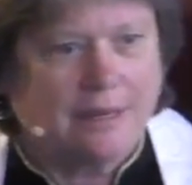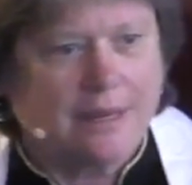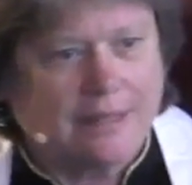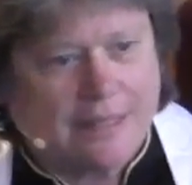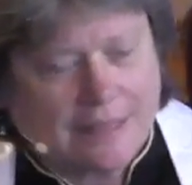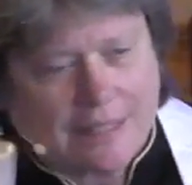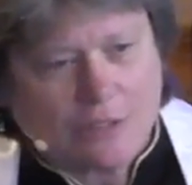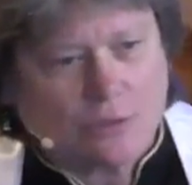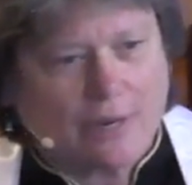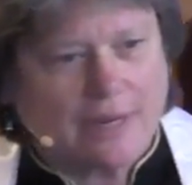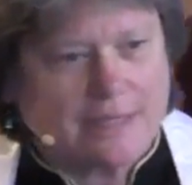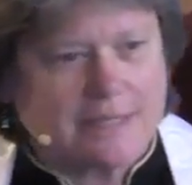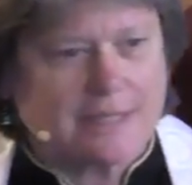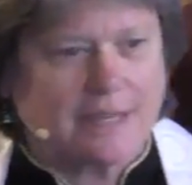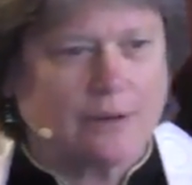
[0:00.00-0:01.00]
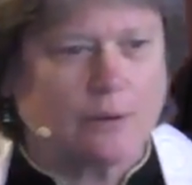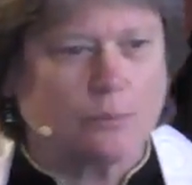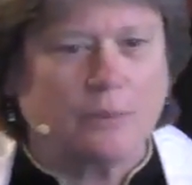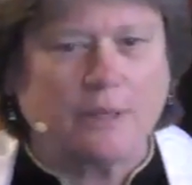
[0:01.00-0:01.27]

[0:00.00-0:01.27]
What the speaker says: And then the translator